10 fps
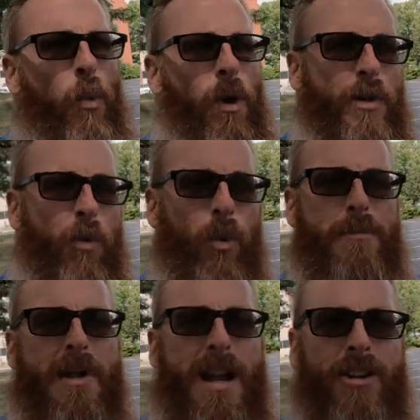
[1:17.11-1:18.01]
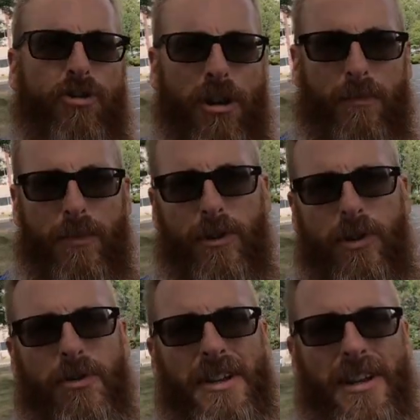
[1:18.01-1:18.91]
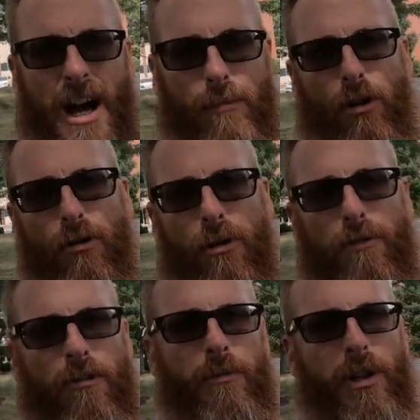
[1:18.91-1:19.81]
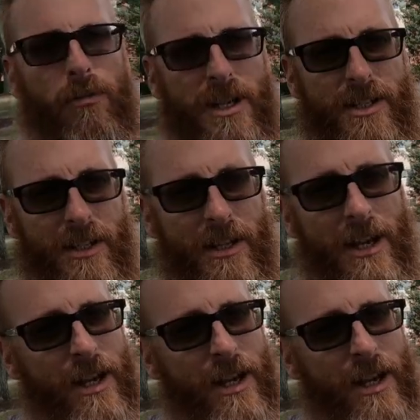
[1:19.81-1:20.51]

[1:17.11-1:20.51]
when we made a trip to Diablo Formula Racing.